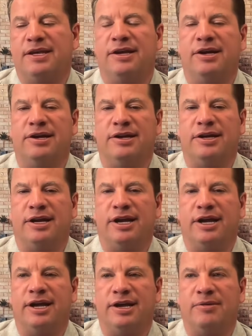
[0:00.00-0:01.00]
And
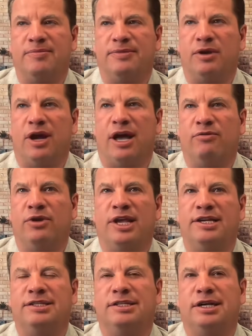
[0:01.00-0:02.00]
I
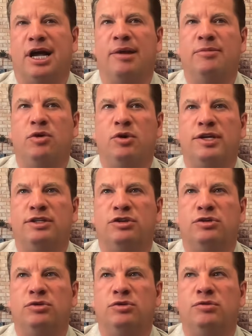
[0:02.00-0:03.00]
realized I'm going
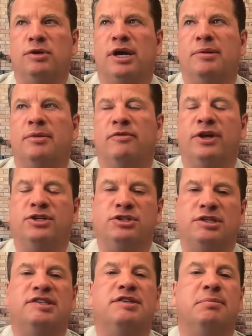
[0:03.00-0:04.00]
to
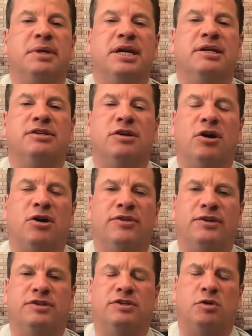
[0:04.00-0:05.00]
eventually submit to all
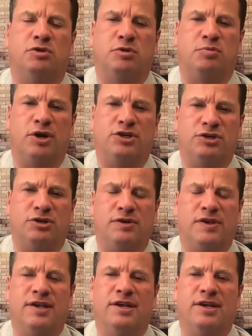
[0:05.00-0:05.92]
this social pressure